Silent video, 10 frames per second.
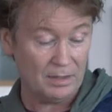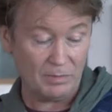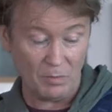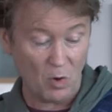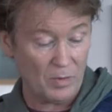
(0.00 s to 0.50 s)

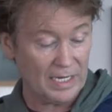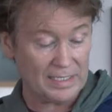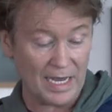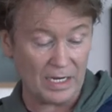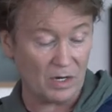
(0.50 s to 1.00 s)
The moment I
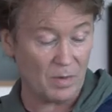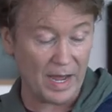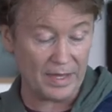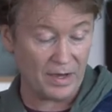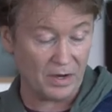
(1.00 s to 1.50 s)
take it
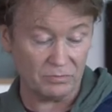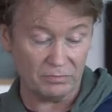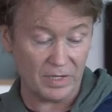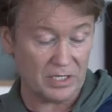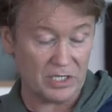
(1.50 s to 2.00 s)
away, though,
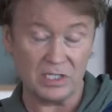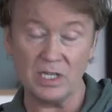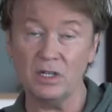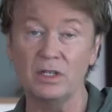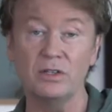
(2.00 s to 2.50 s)
it's
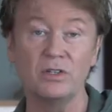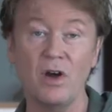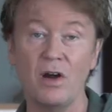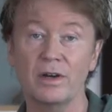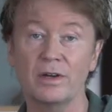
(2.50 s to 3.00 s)
still in the
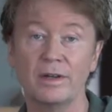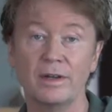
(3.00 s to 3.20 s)
dark.